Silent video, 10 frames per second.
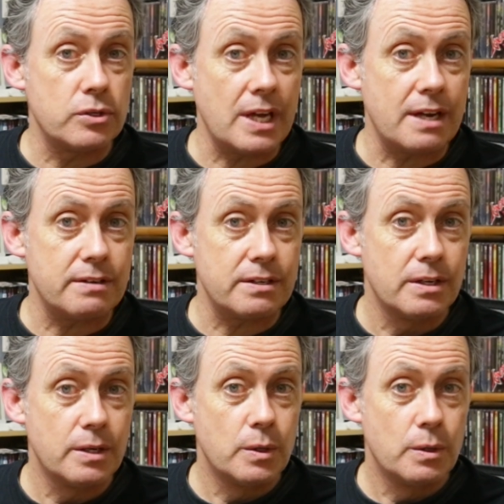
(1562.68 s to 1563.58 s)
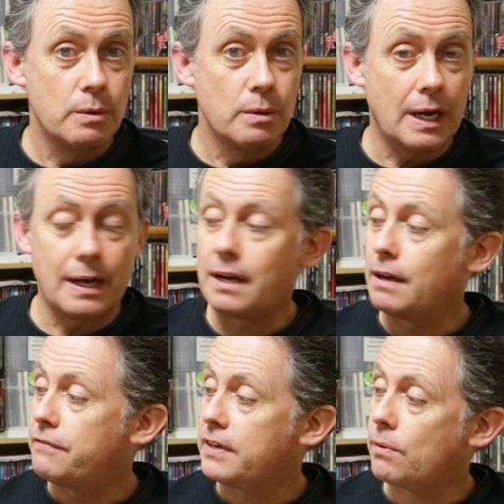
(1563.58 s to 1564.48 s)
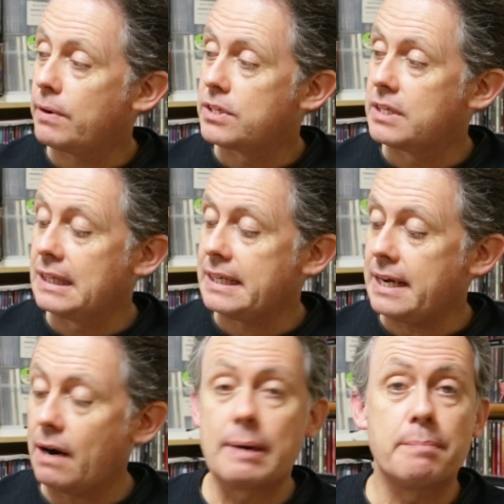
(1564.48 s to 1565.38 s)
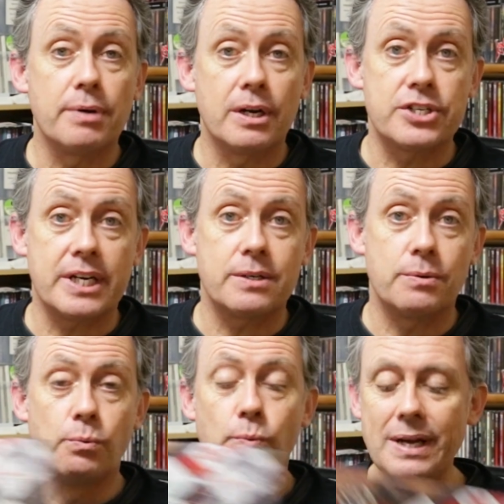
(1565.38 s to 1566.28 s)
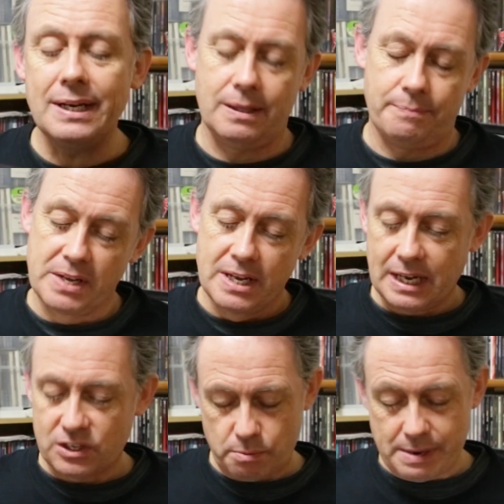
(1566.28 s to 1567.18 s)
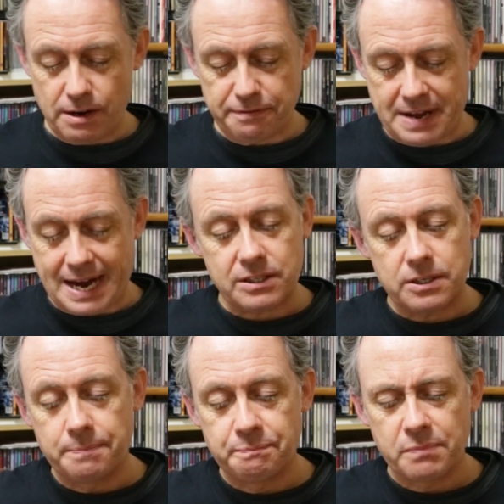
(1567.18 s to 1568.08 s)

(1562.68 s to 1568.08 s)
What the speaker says: Doucette figure into the Lee Aaron project? Well, as a matter of fact,